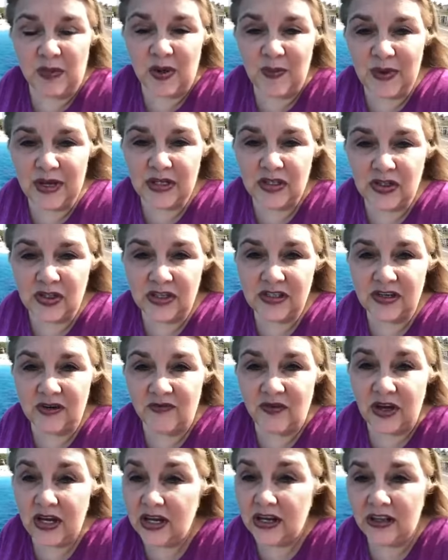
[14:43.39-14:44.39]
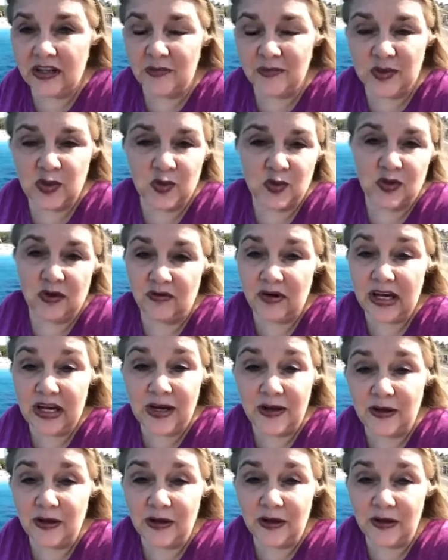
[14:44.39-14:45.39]
Maybe it's just inviting them to a
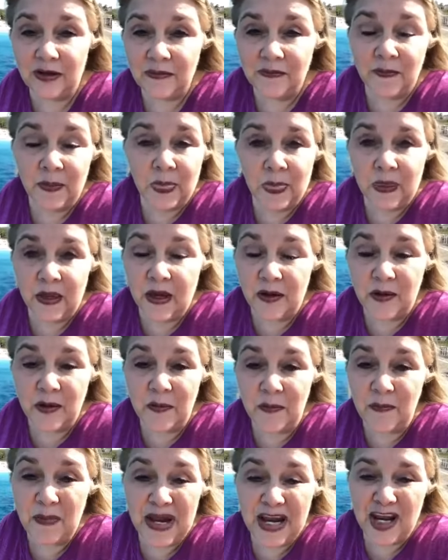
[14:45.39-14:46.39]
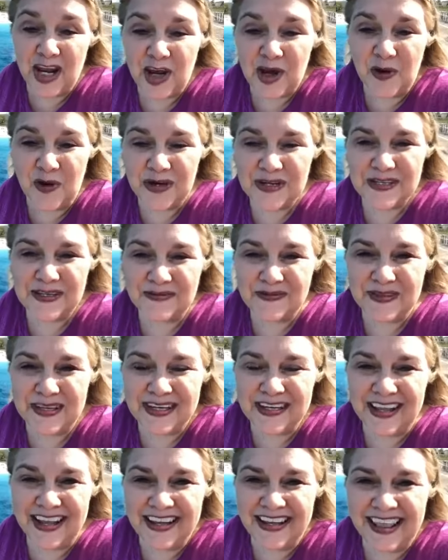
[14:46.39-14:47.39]
regular, meeting or
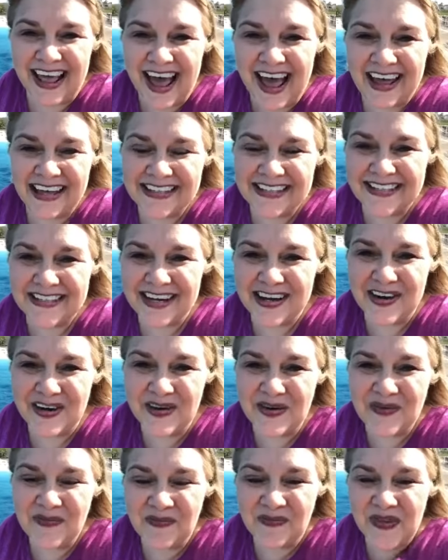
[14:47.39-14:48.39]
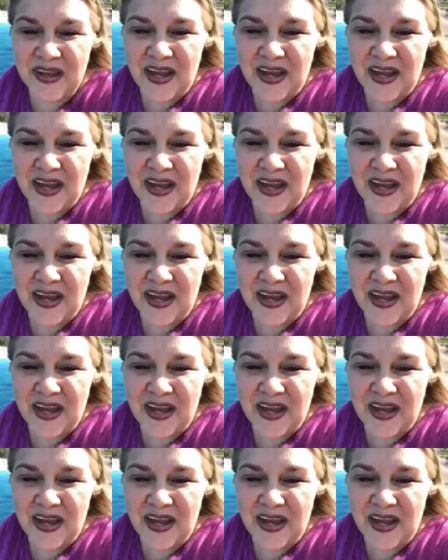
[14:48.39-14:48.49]
something like that. So,